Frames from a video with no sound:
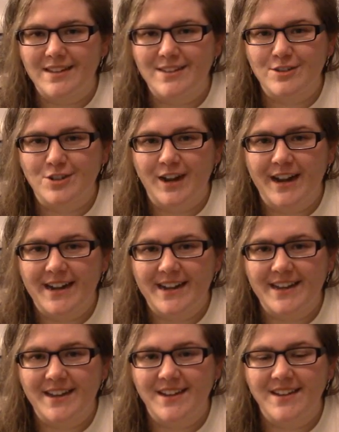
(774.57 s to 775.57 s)

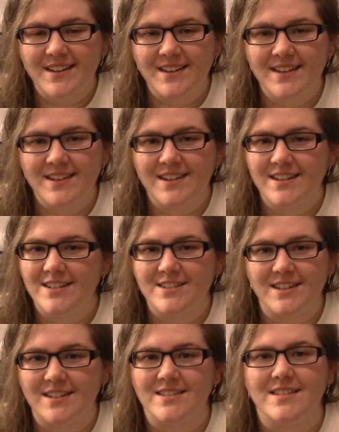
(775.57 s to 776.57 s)
try to
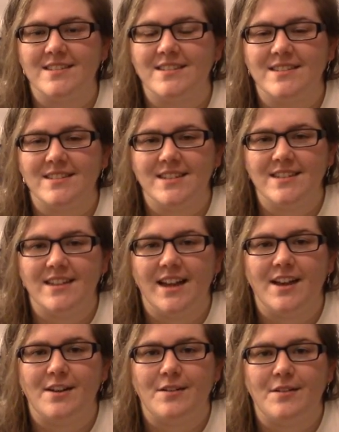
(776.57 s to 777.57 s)
just sit
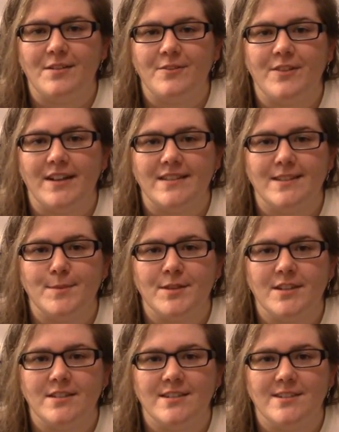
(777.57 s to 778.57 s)
down, find some
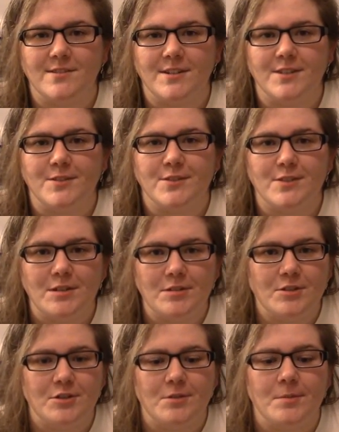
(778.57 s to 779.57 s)
good tutorials on
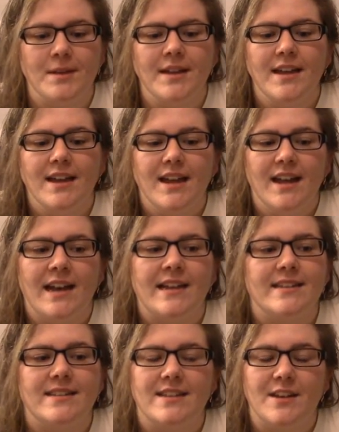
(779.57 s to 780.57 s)
YouTube,
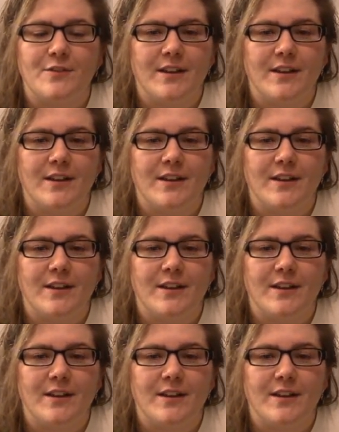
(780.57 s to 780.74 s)
and see if